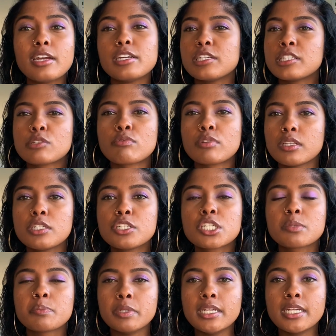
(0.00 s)
It's really
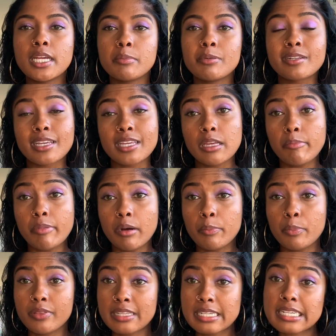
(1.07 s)
just being able to keep
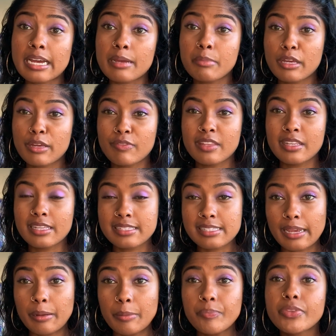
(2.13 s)
up with the timing of the
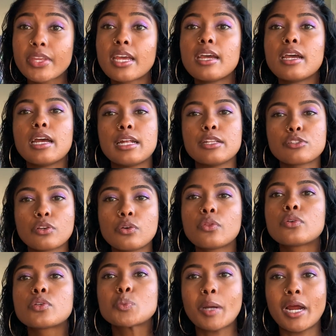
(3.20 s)
exam. And so
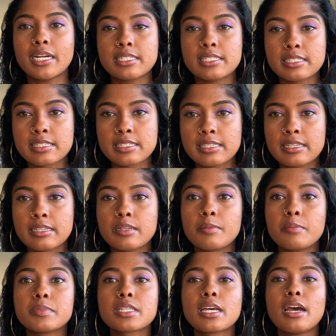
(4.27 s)
those practice
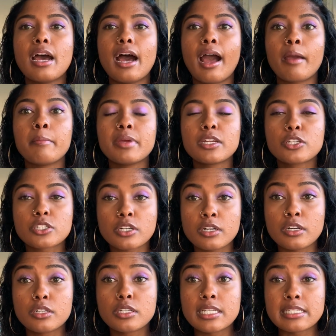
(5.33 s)
exams, I made
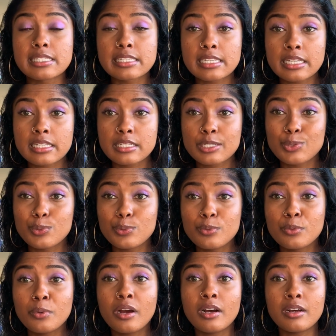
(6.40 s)
sure to stick
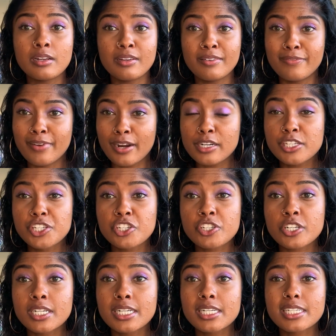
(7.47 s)
to a very
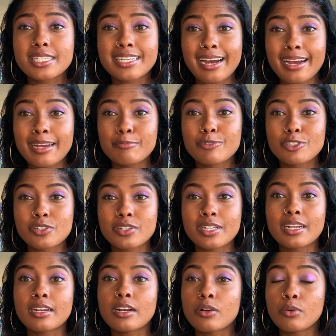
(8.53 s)
strict time
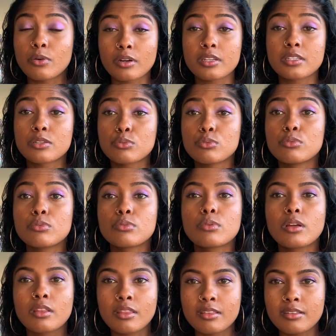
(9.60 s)
restraint according to
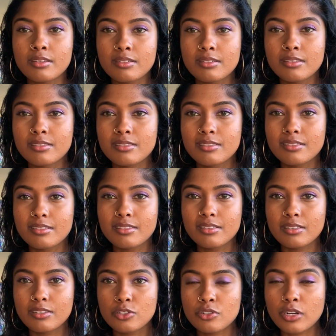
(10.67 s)
the
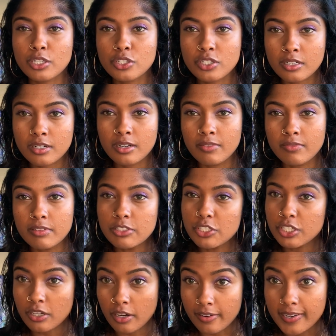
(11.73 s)
structure of the
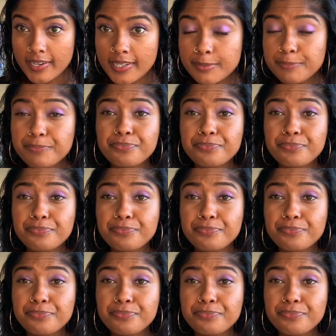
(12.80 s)
GRE.